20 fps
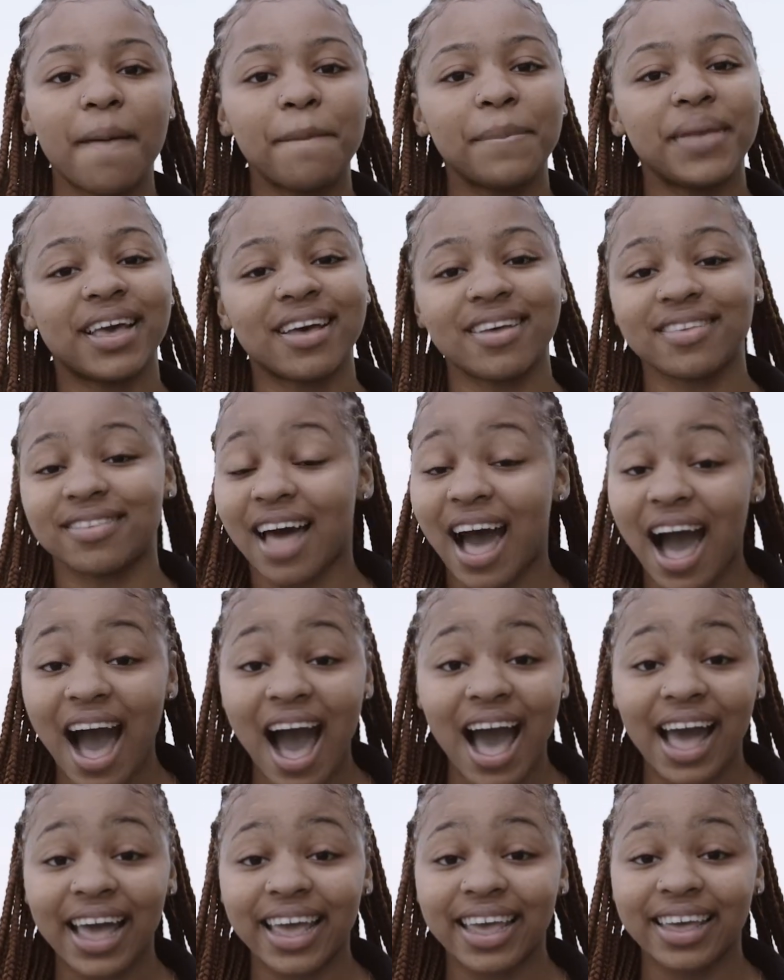because
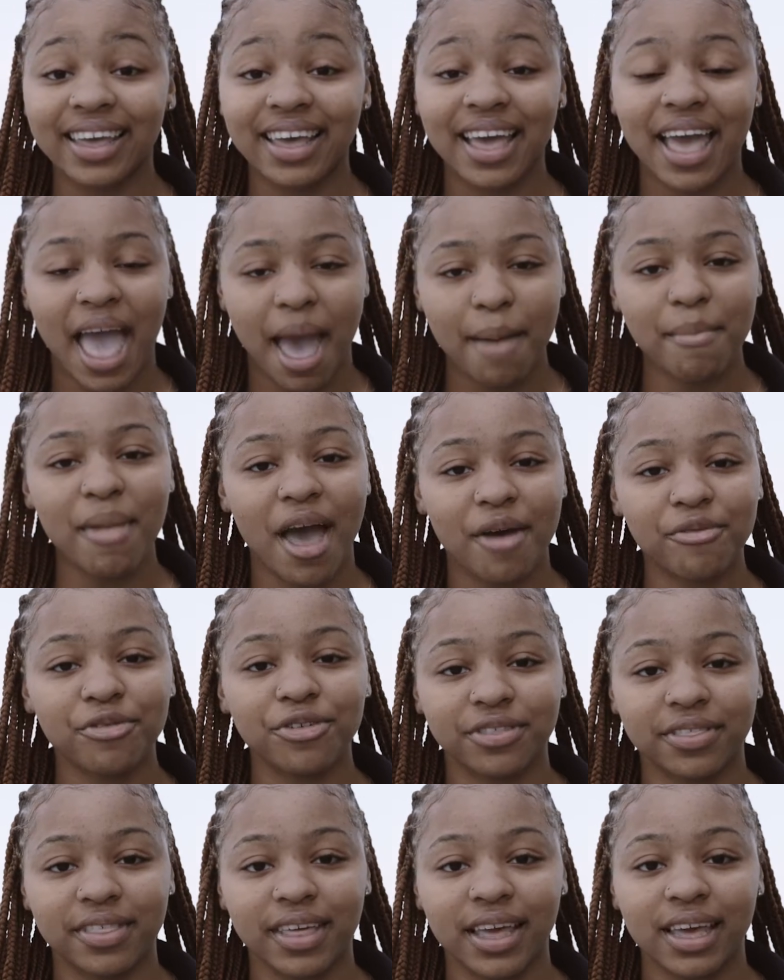I am
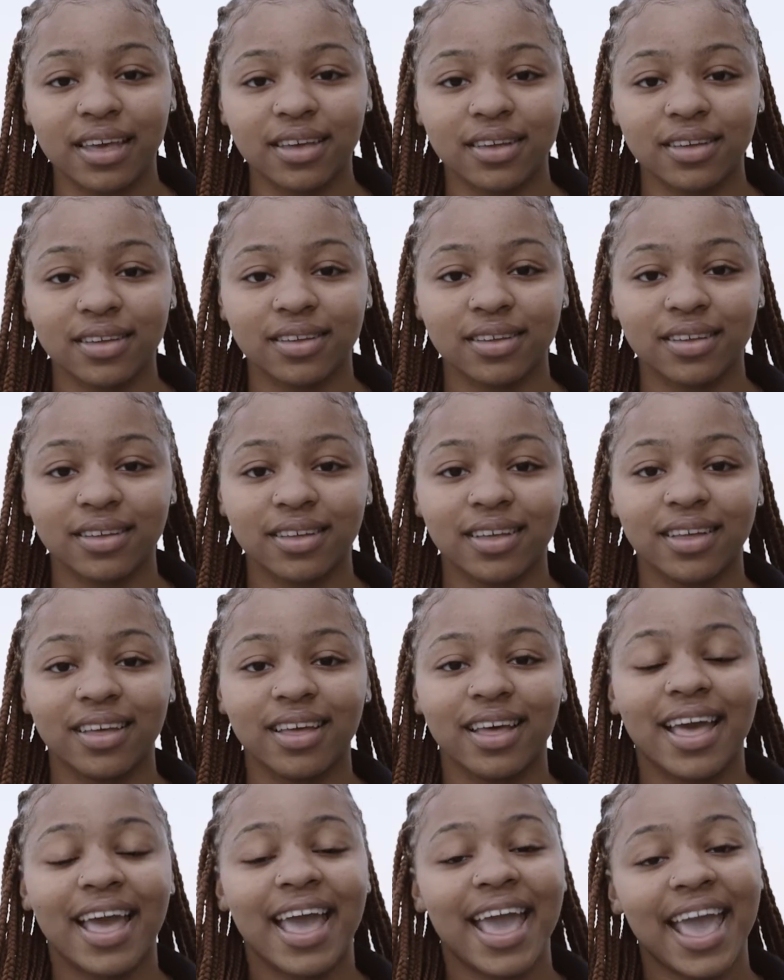everything
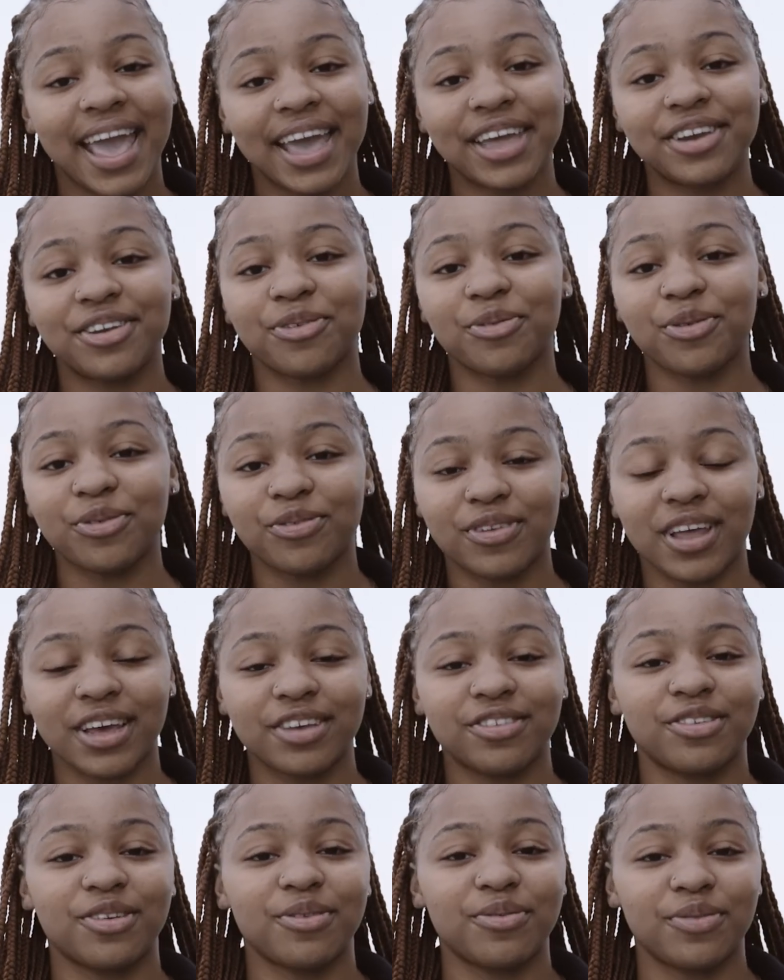and a
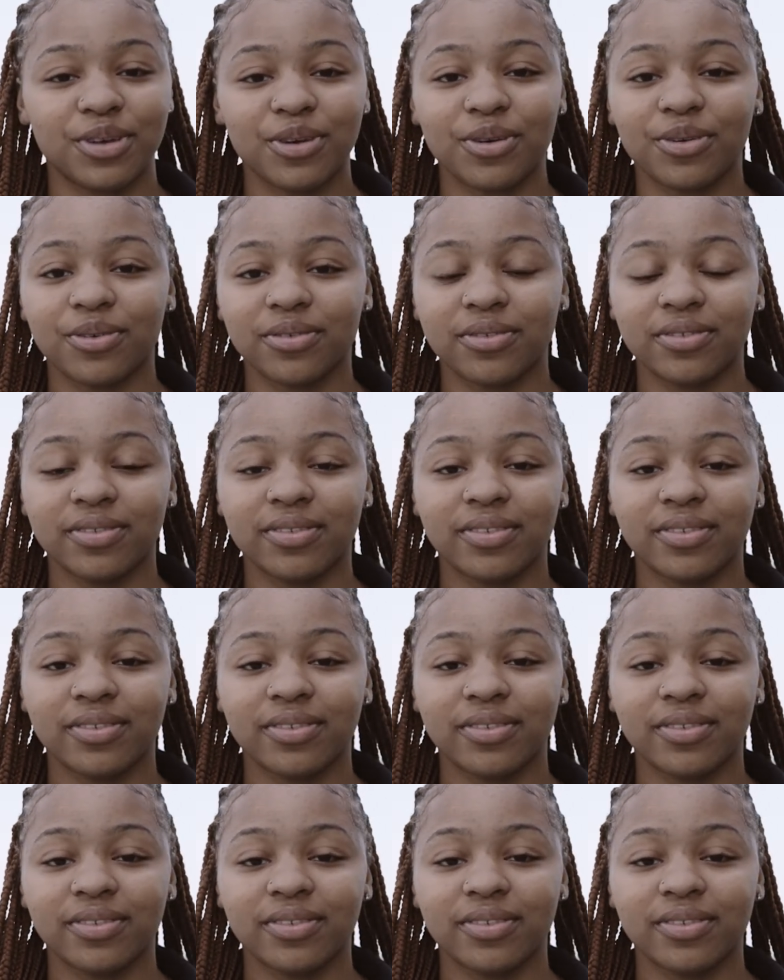reflection of you.